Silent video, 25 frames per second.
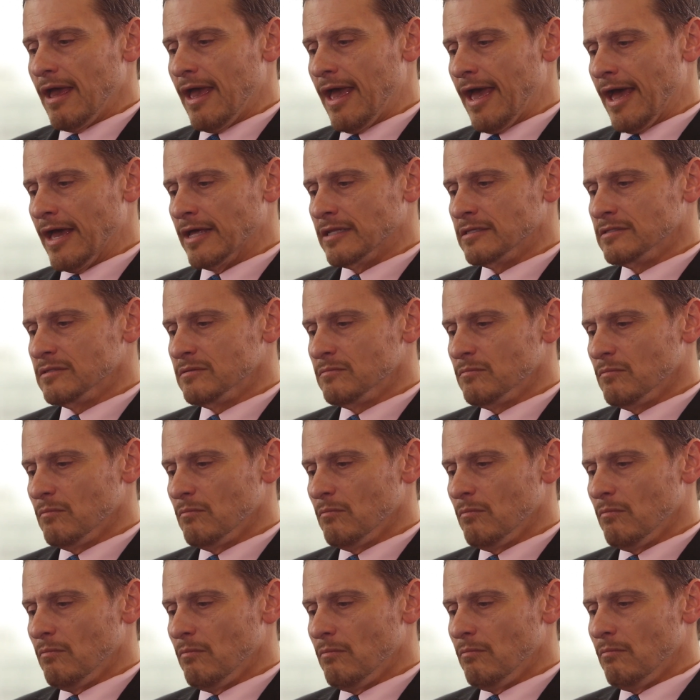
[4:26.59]
And
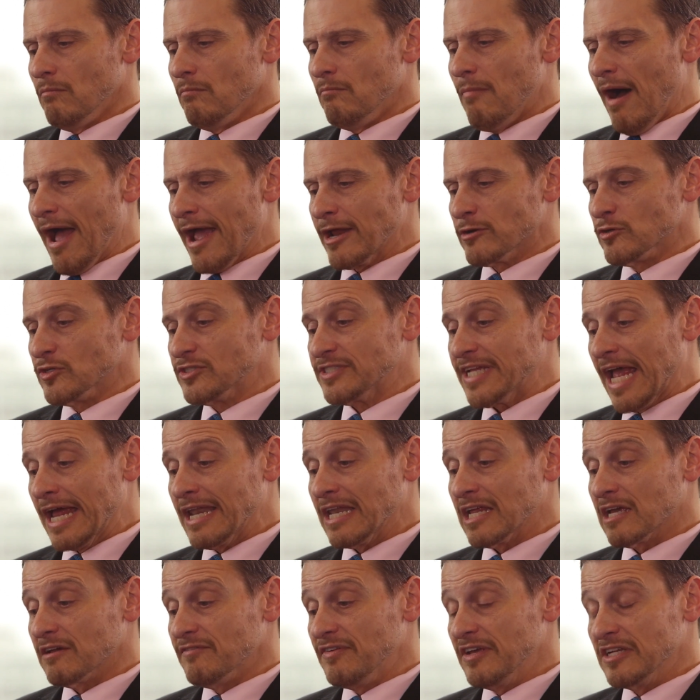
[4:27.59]
my
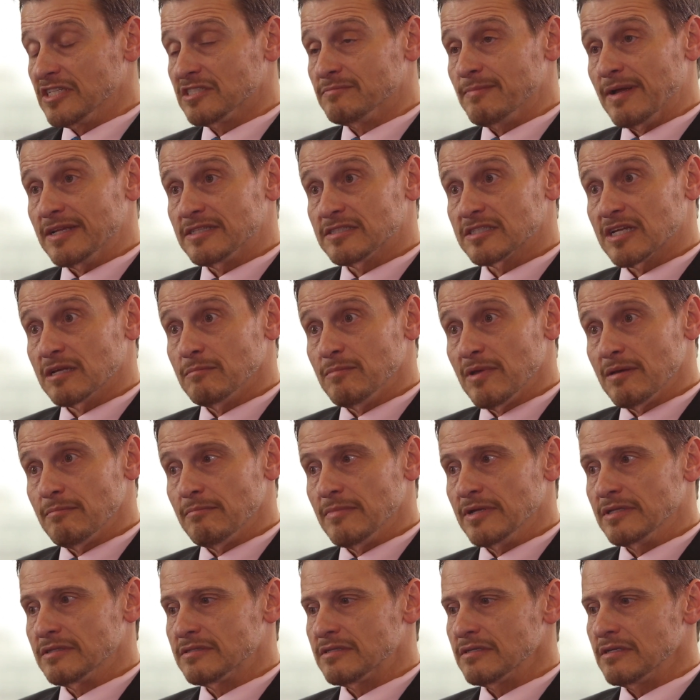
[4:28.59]
understanding of Hizmet's
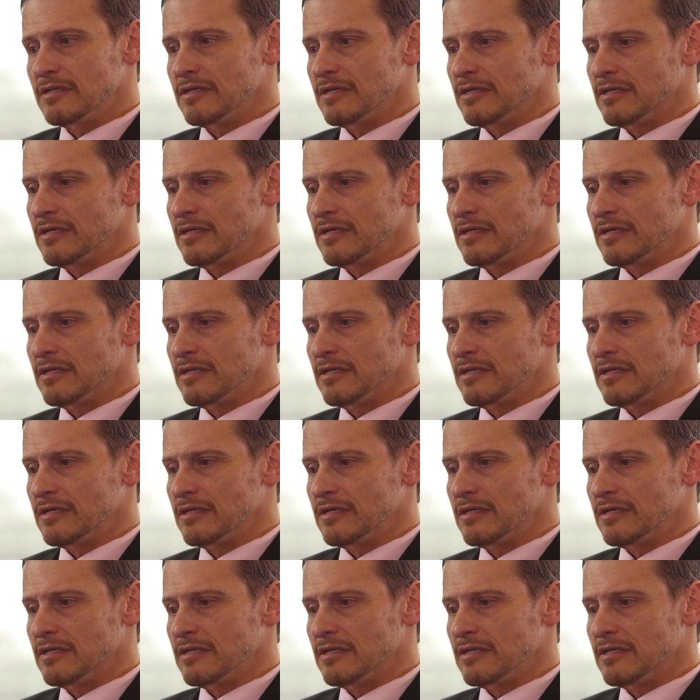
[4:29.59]
commitment